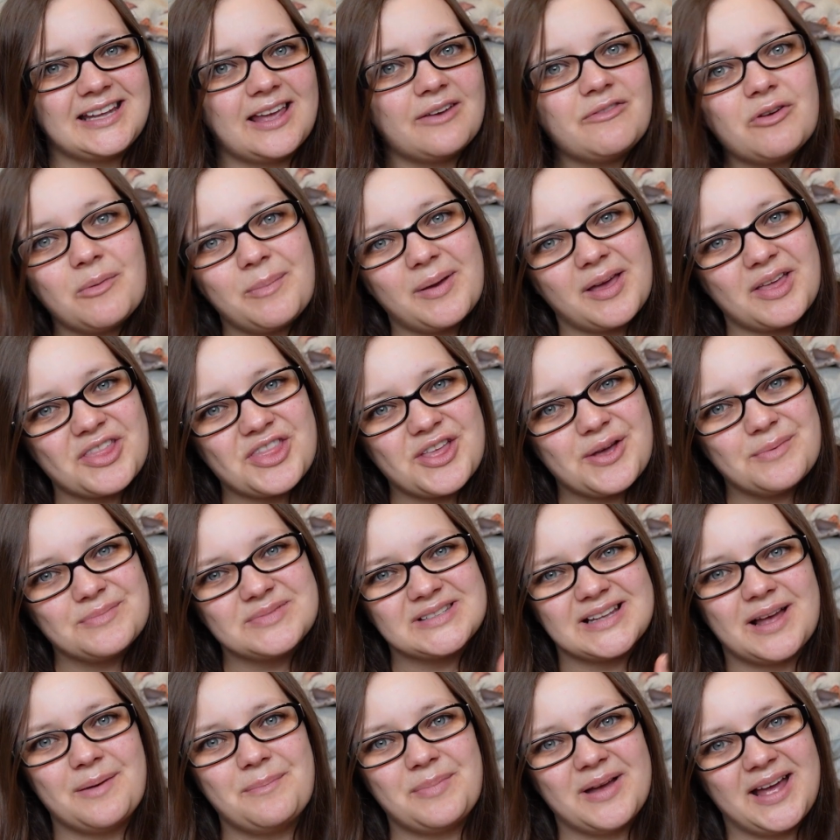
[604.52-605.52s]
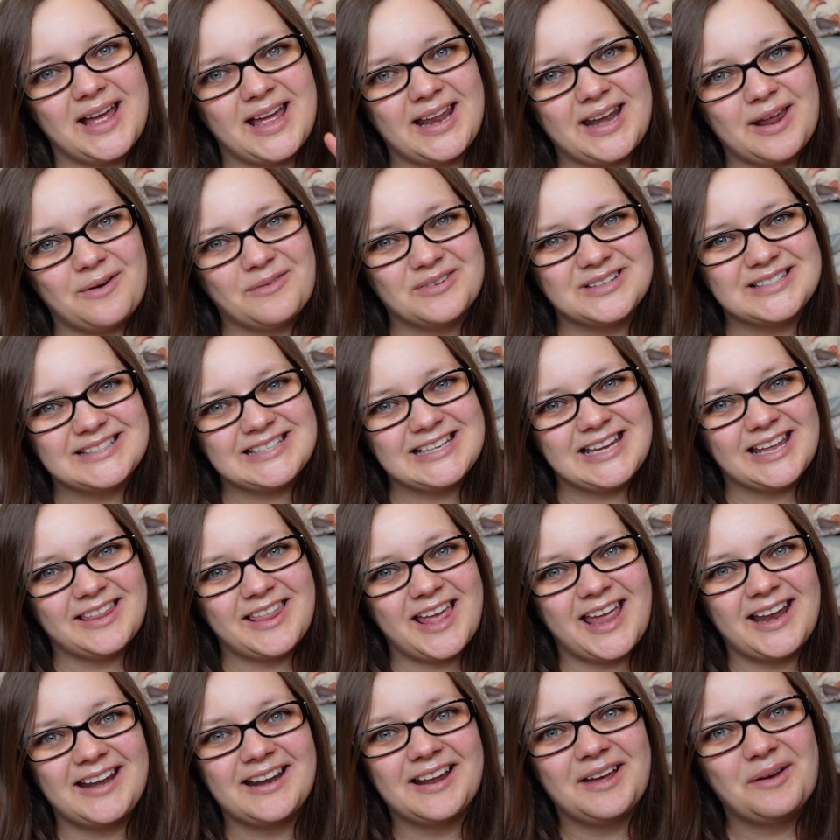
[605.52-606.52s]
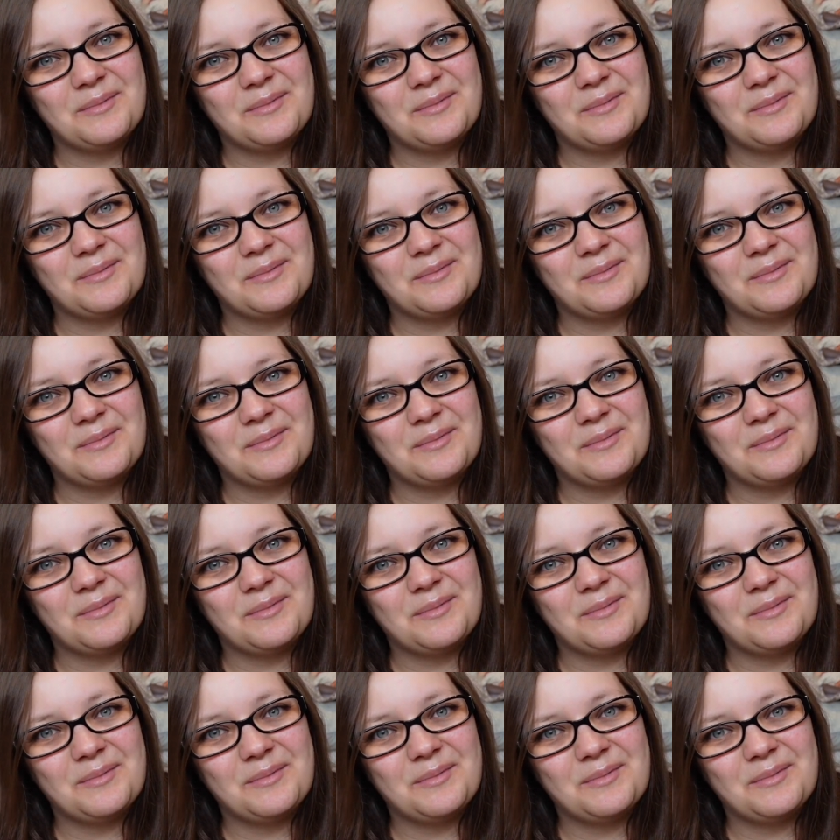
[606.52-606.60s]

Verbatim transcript: give it a big thumbs up and I will see you then.